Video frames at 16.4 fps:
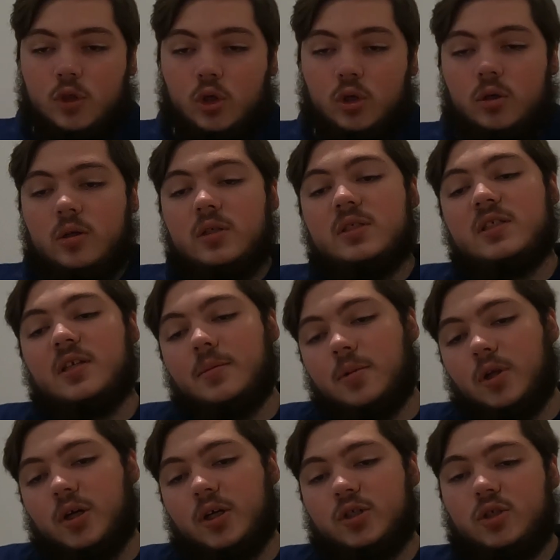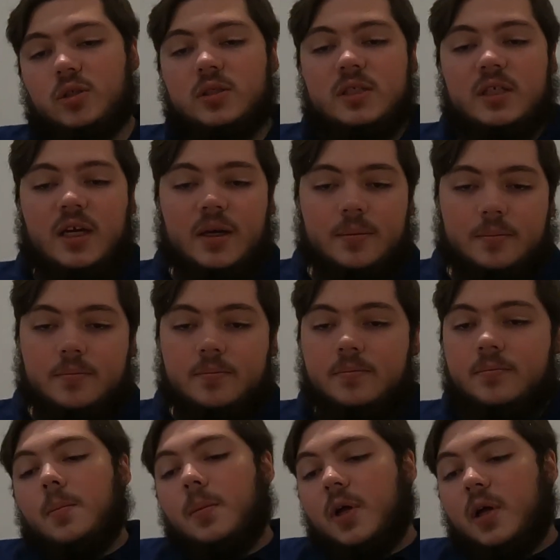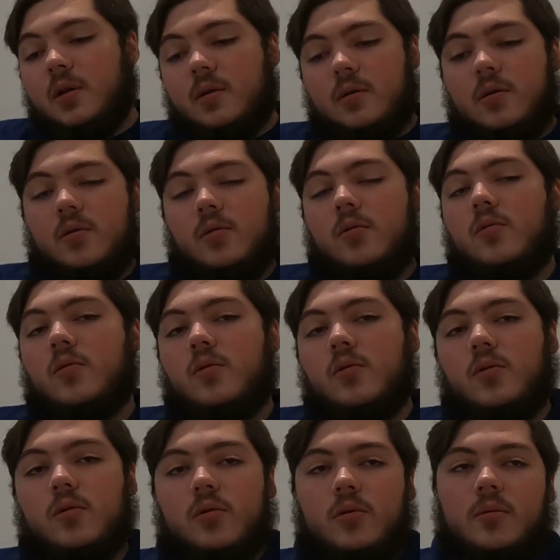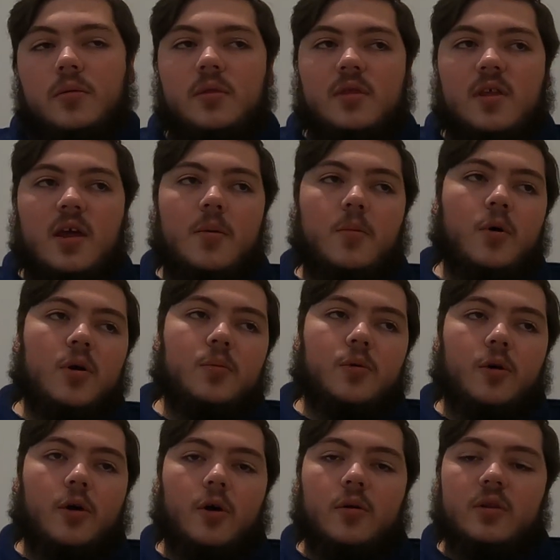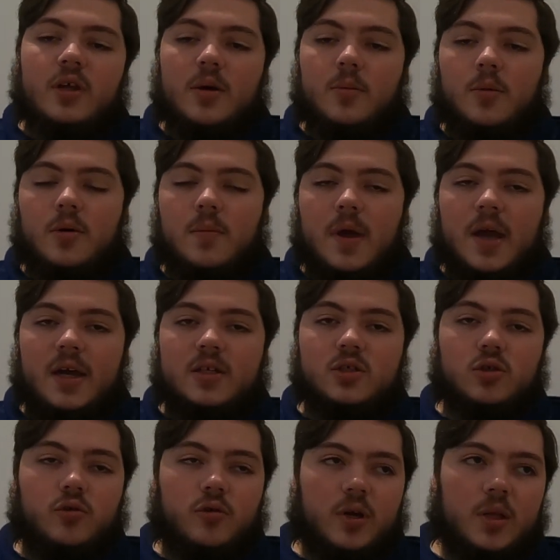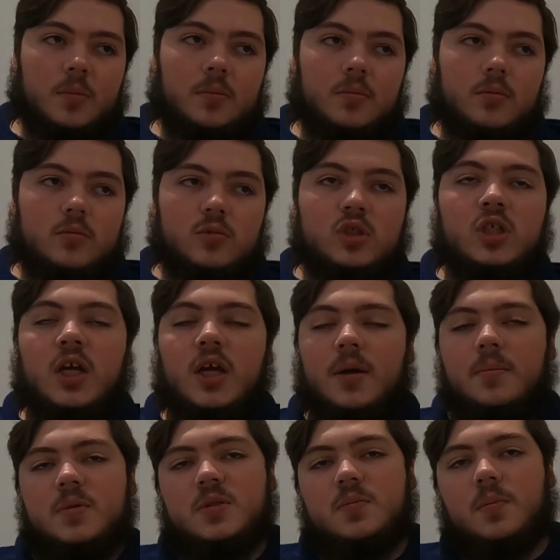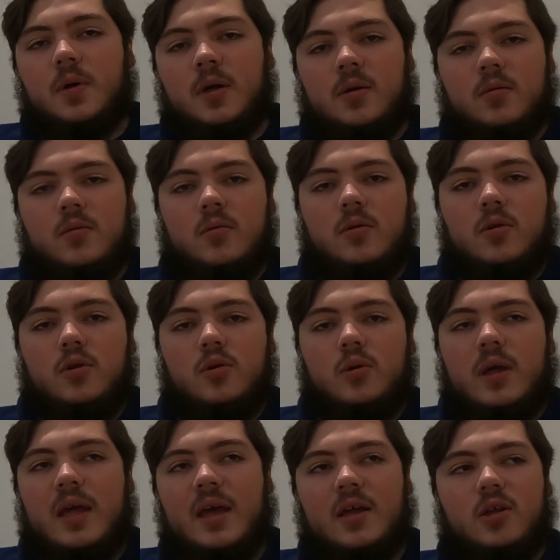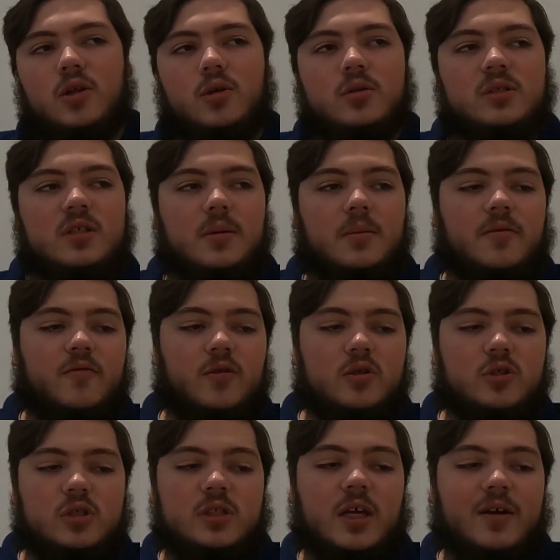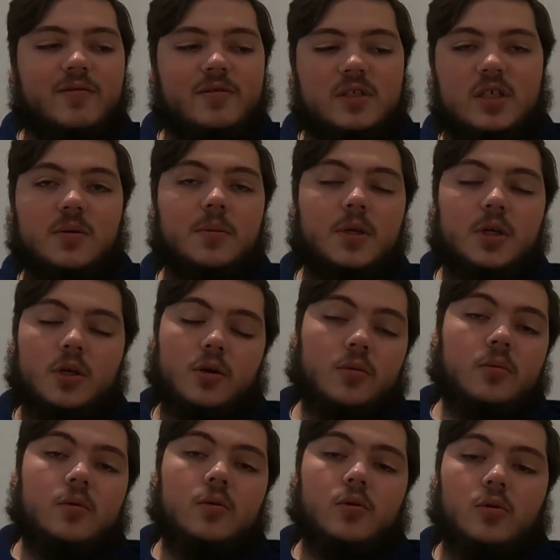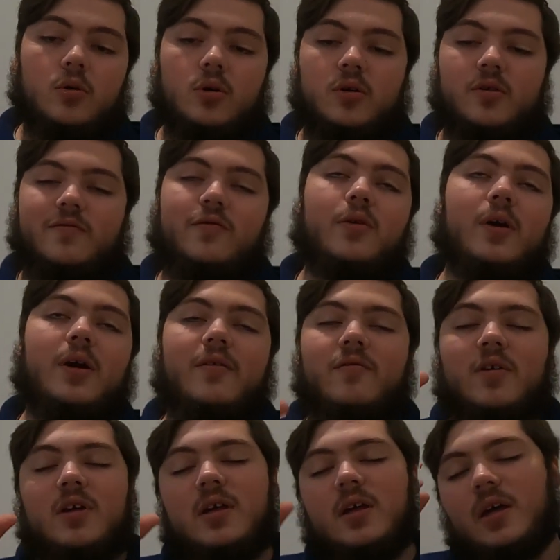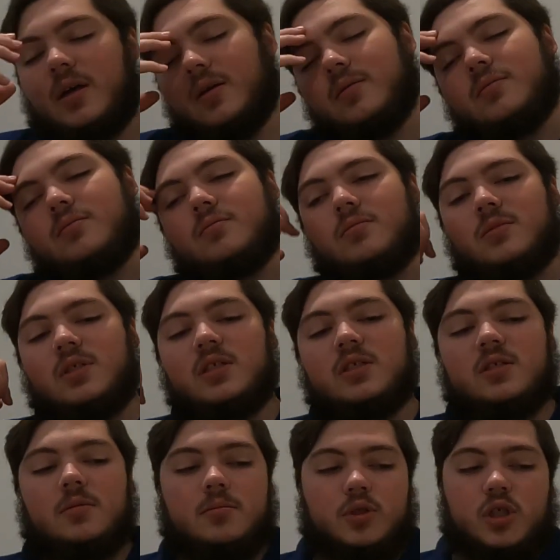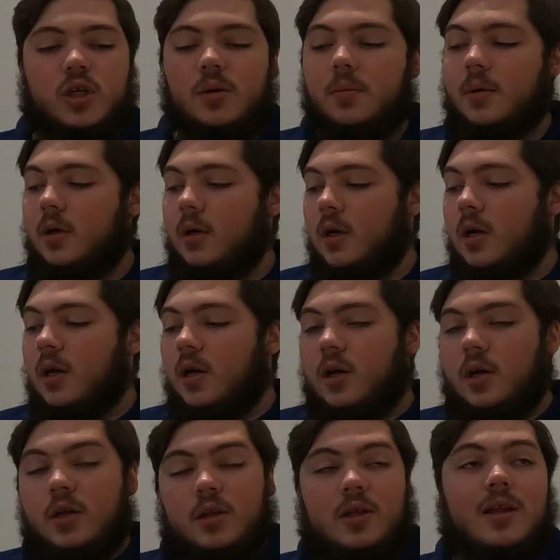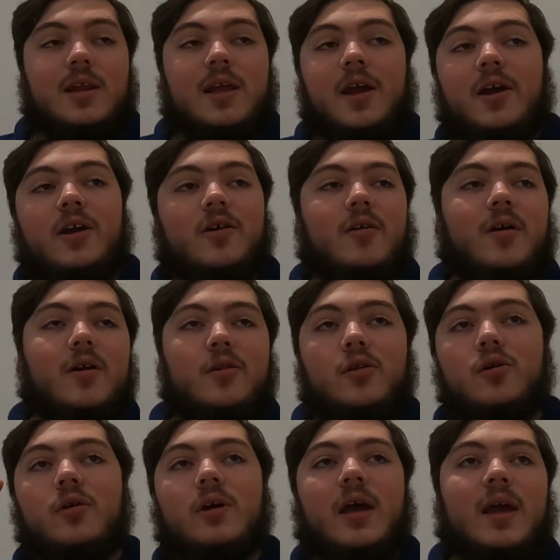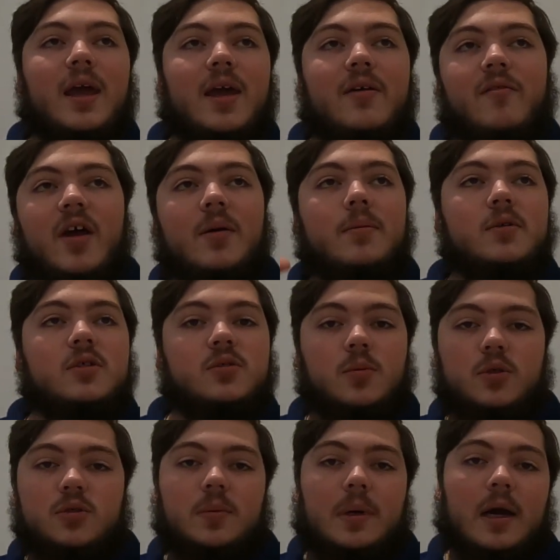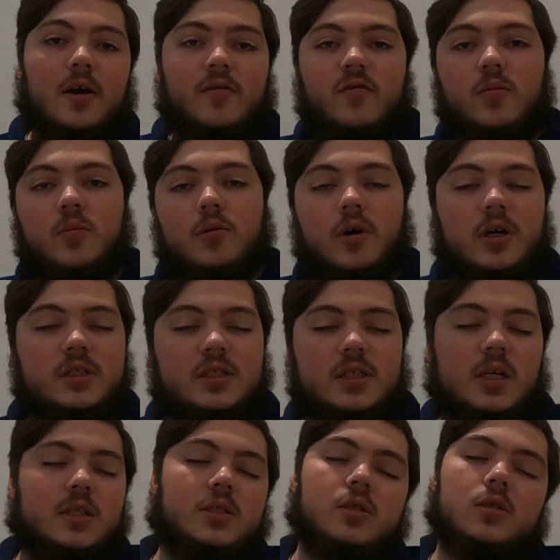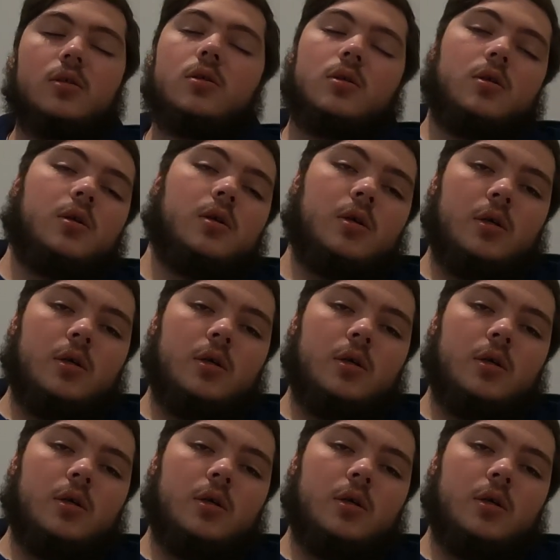or similar, I should say. But the M1 Pro and the M1 Max are great chips, but you can't use them if you just have a CPU or if you have a system chip. You can carry it around. Look, I have Apple's most powerful processor.